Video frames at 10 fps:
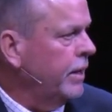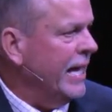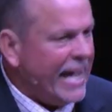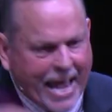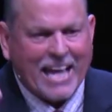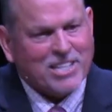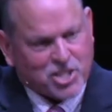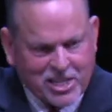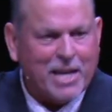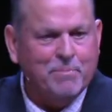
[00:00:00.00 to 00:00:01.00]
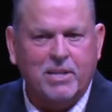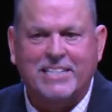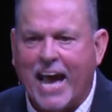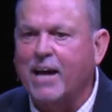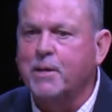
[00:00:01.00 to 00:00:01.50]
He had to send them to
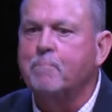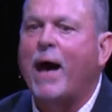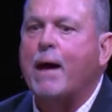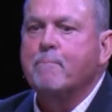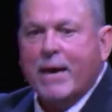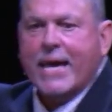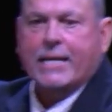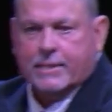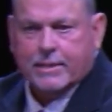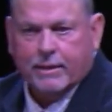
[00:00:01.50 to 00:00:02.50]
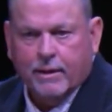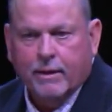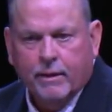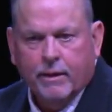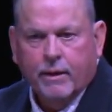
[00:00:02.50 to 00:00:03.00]
town to buy meat
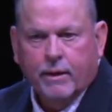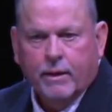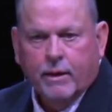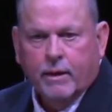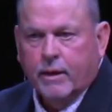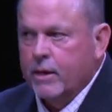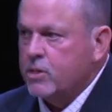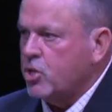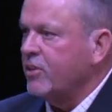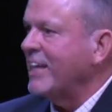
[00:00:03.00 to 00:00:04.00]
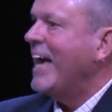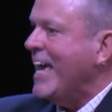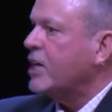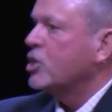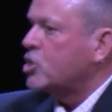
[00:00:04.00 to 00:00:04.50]
so that
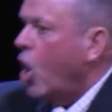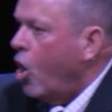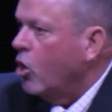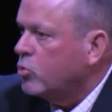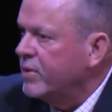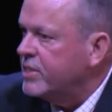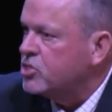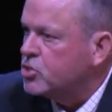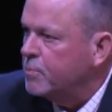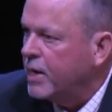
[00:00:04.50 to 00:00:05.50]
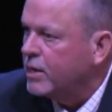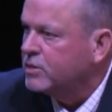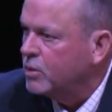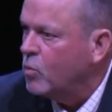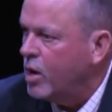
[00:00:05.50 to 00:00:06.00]
he could talk with this
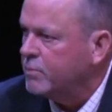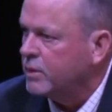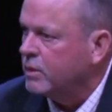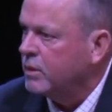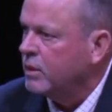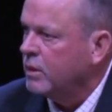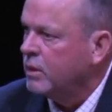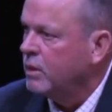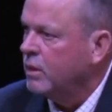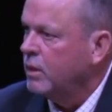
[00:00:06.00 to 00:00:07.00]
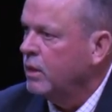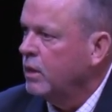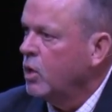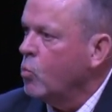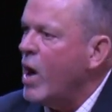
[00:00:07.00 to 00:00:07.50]
Samaritan woman.
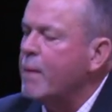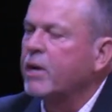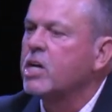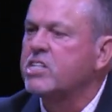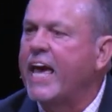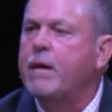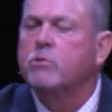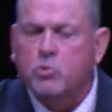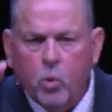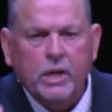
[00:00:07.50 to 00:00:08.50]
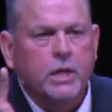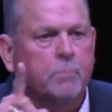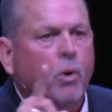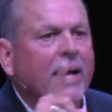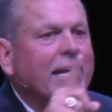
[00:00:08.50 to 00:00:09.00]
Why? Because he was willing to
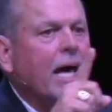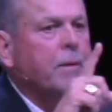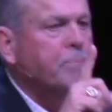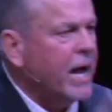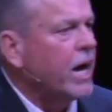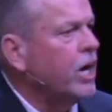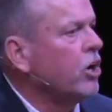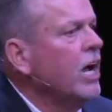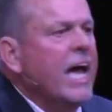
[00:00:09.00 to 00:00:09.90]
break down a barrier.